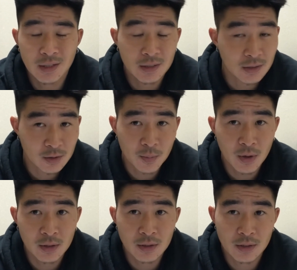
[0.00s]
as
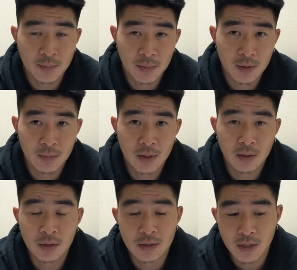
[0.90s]
small as it may be.
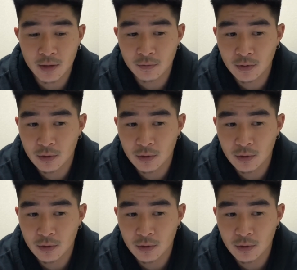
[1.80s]
Because I've